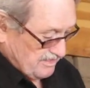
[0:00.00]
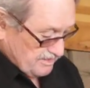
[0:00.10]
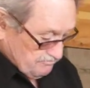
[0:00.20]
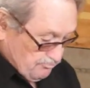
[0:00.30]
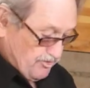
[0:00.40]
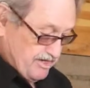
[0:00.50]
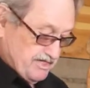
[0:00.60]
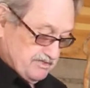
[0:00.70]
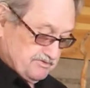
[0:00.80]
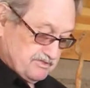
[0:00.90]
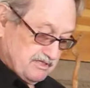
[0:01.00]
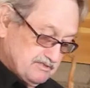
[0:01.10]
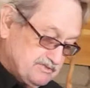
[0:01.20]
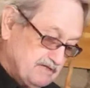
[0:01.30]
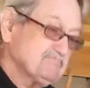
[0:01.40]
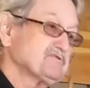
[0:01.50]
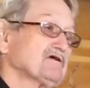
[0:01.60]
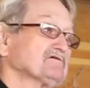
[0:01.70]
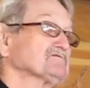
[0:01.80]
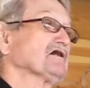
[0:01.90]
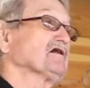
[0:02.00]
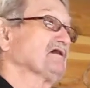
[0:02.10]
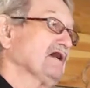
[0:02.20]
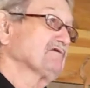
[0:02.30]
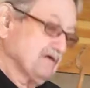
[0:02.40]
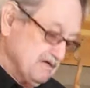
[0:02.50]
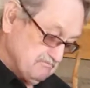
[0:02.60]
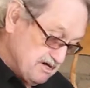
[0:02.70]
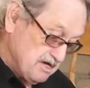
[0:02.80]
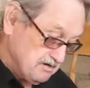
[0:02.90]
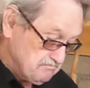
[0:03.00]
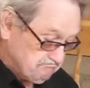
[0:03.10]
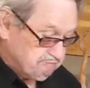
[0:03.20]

and praised some things I had not read.